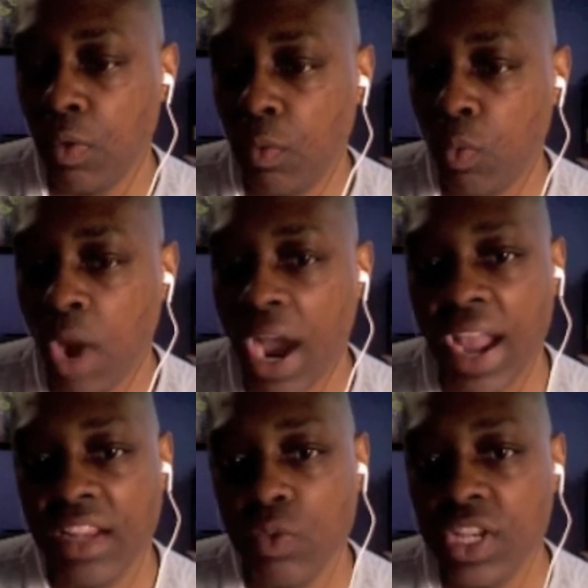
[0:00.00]

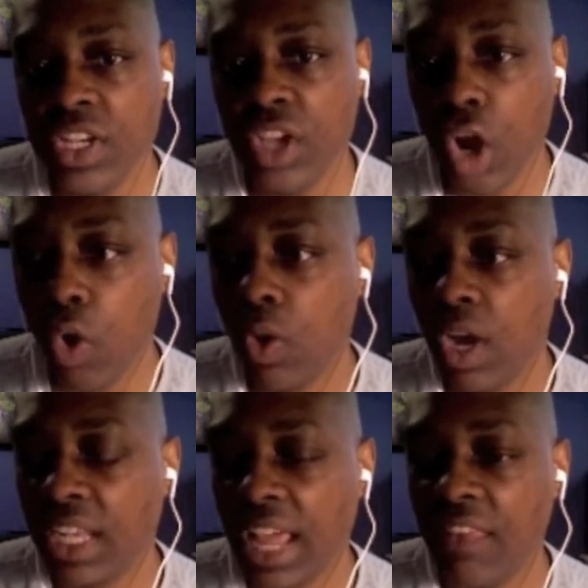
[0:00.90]
Why do we know
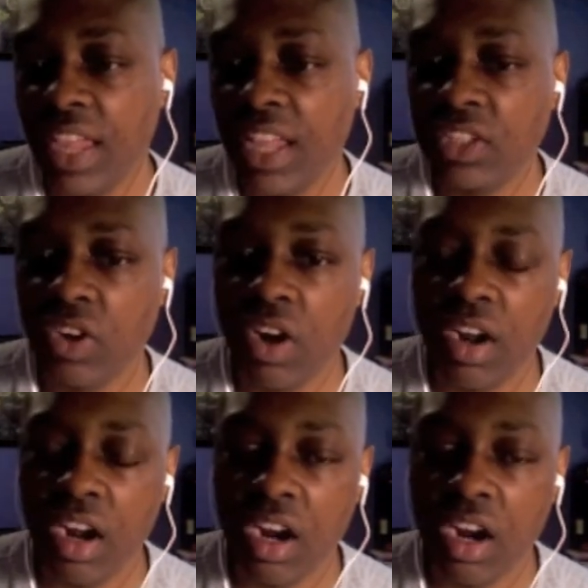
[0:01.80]
a lot of things are,